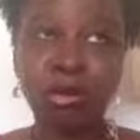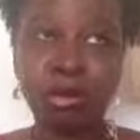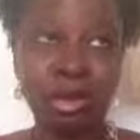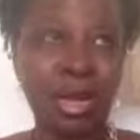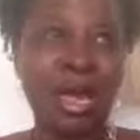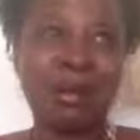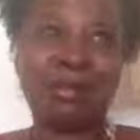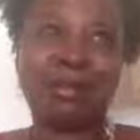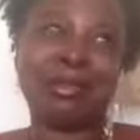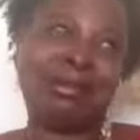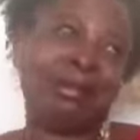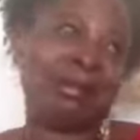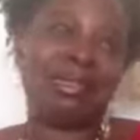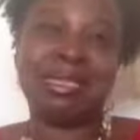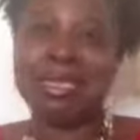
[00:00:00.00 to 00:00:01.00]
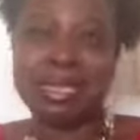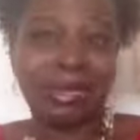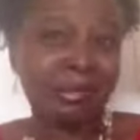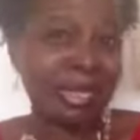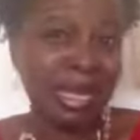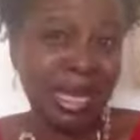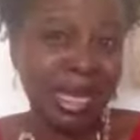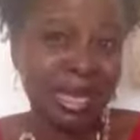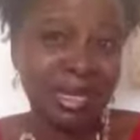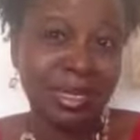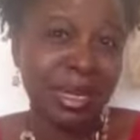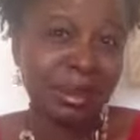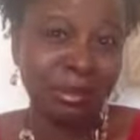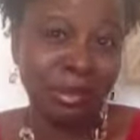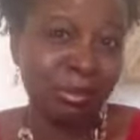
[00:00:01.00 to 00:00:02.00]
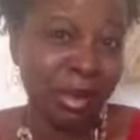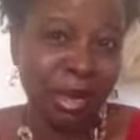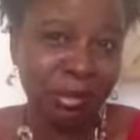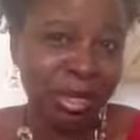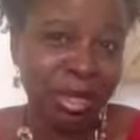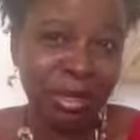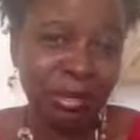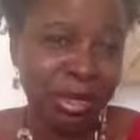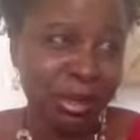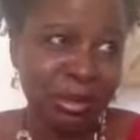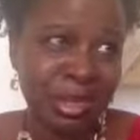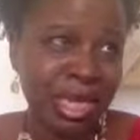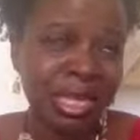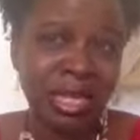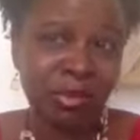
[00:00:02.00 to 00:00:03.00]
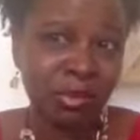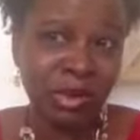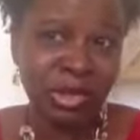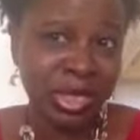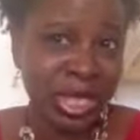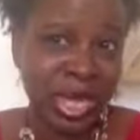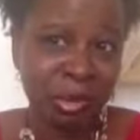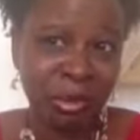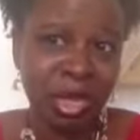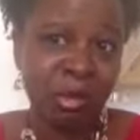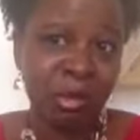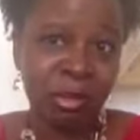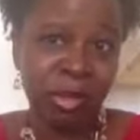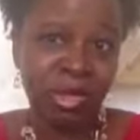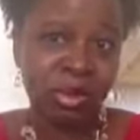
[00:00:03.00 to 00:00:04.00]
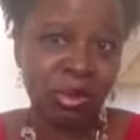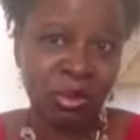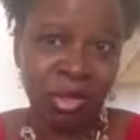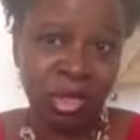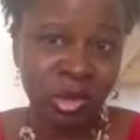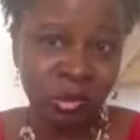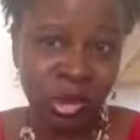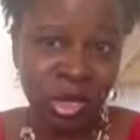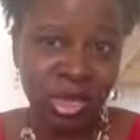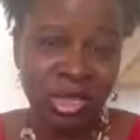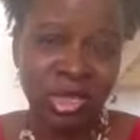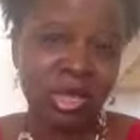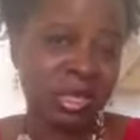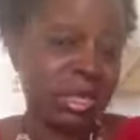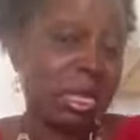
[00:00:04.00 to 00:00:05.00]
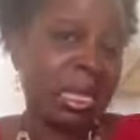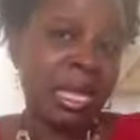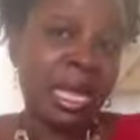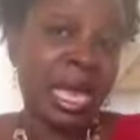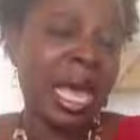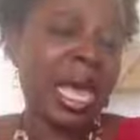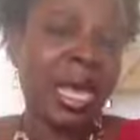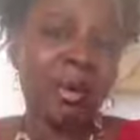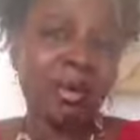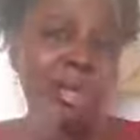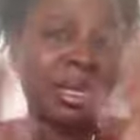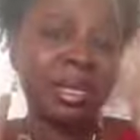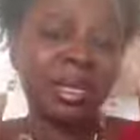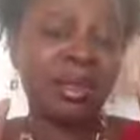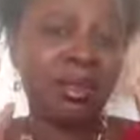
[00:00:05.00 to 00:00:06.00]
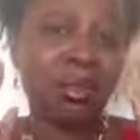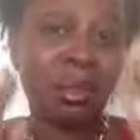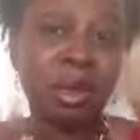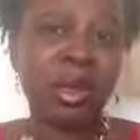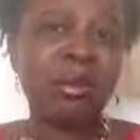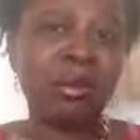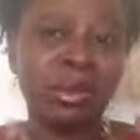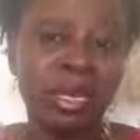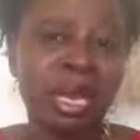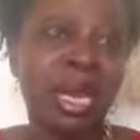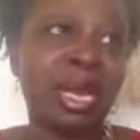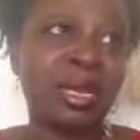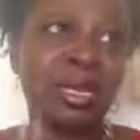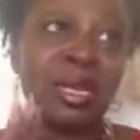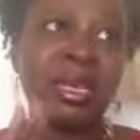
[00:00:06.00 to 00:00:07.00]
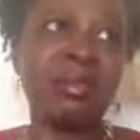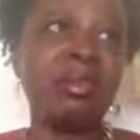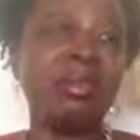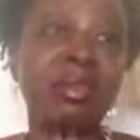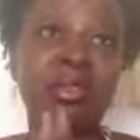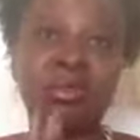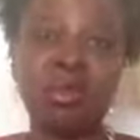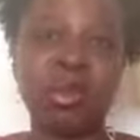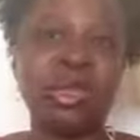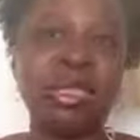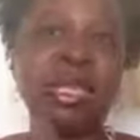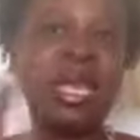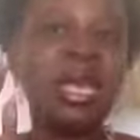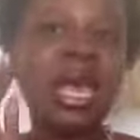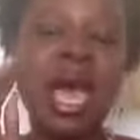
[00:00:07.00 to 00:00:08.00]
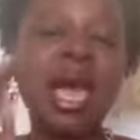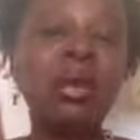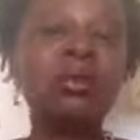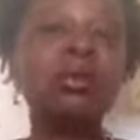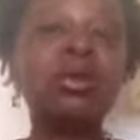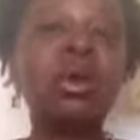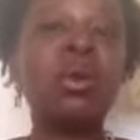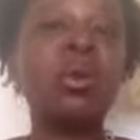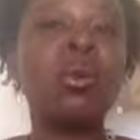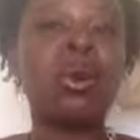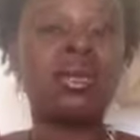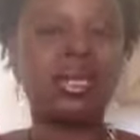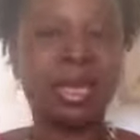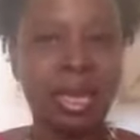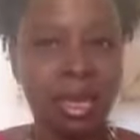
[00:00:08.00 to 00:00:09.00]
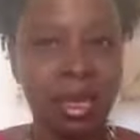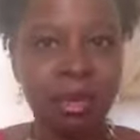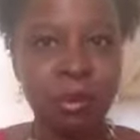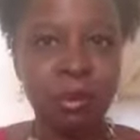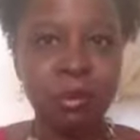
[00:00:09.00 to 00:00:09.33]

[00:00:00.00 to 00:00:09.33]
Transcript: when I was 7, 8. I was baptized when I was 8 the first time, came up out of the water speaking in tongues. I've been walking with God and hearing his voice. I don't know a day.